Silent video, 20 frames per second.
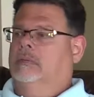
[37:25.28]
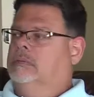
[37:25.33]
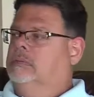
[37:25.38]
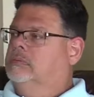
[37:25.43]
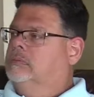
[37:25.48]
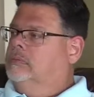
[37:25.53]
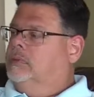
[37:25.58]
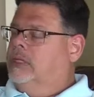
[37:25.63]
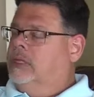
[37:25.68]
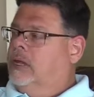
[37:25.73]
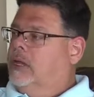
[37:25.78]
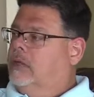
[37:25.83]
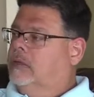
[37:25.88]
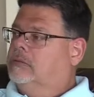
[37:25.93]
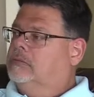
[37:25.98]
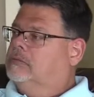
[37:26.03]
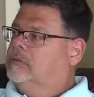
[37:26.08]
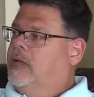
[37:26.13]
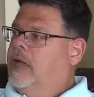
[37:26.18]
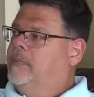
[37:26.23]
you know,
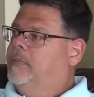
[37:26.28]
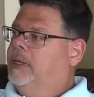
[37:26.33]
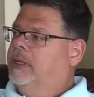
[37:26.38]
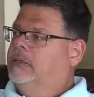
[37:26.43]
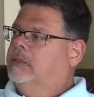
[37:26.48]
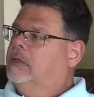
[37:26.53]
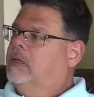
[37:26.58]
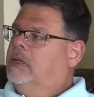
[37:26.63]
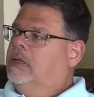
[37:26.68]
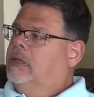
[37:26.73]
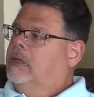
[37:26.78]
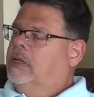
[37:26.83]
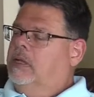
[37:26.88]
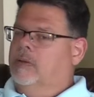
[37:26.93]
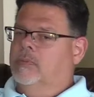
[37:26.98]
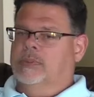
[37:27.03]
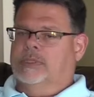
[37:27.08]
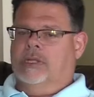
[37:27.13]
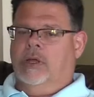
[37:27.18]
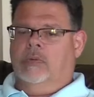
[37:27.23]
I mean, it
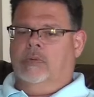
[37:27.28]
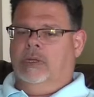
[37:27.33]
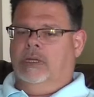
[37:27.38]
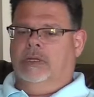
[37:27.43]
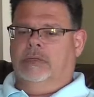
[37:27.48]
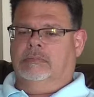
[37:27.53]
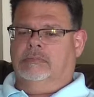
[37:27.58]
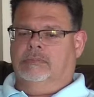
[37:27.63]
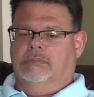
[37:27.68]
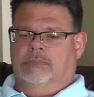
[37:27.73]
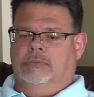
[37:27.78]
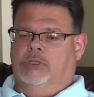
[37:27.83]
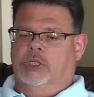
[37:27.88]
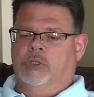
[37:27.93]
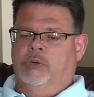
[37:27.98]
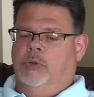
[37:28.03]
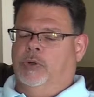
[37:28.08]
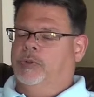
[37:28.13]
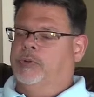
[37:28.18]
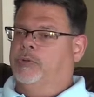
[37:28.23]
was only
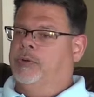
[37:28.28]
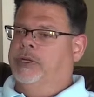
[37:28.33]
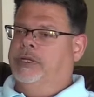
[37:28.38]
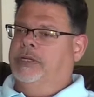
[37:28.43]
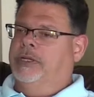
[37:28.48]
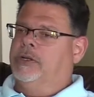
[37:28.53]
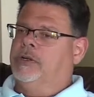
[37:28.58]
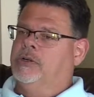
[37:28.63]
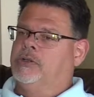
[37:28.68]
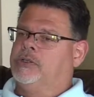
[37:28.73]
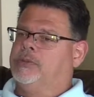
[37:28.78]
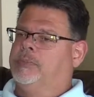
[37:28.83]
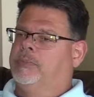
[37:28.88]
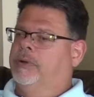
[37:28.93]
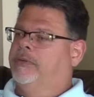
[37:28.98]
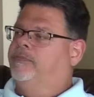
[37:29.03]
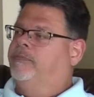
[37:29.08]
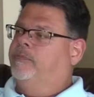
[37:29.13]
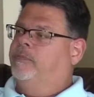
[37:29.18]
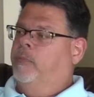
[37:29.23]
2 or 3 years
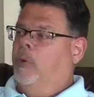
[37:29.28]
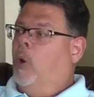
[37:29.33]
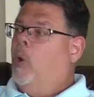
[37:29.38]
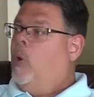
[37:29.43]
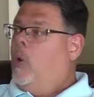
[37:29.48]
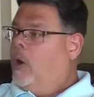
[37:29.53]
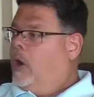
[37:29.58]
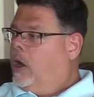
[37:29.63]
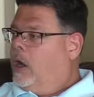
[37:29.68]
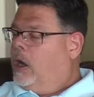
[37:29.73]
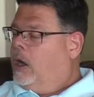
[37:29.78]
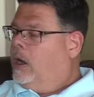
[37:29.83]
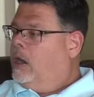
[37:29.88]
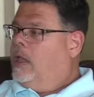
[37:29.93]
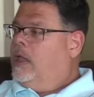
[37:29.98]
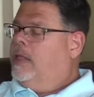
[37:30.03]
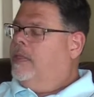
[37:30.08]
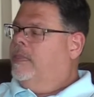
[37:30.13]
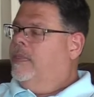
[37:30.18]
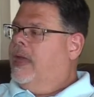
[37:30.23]
before
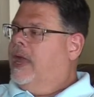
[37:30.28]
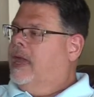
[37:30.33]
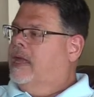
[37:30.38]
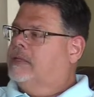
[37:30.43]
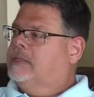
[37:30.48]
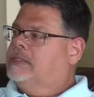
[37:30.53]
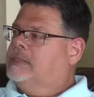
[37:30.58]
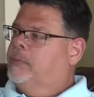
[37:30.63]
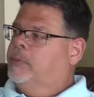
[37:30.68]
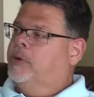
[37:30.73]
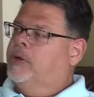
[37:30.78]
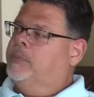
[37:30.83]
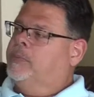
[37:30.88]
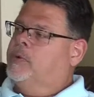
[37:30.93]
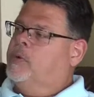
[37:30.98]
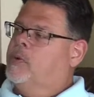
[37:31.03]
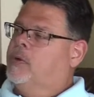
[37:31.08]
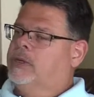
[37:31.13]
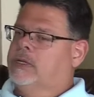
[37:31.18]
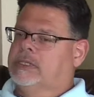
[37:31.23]
that Supreme
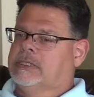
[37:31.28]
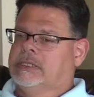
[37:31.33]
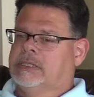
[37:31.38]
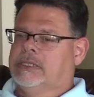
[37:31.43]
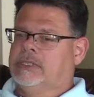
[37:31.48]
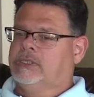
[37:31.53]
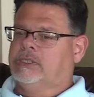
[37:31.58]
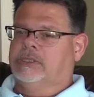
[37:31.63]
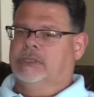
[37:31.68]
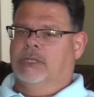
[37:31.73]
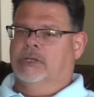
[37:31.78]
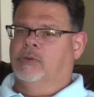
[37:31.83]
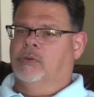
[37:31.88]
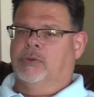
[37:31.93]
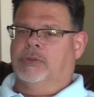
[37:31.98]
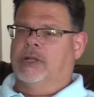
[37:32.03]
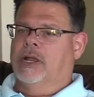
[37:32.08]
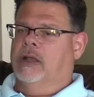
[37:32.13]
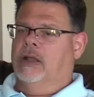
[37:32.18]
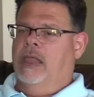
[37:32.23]
Court decision that
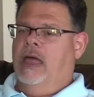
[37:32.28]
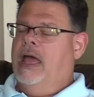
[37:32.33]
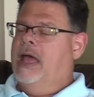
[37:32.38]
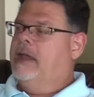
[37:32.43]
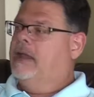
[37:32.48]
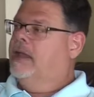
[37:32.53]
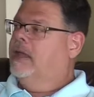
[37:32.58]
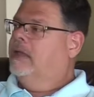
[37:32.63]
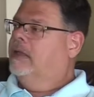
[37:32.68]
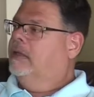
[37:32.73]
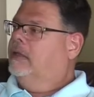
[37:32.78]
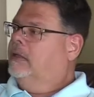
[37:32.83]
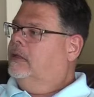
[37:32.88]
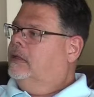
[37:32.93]
North Carolina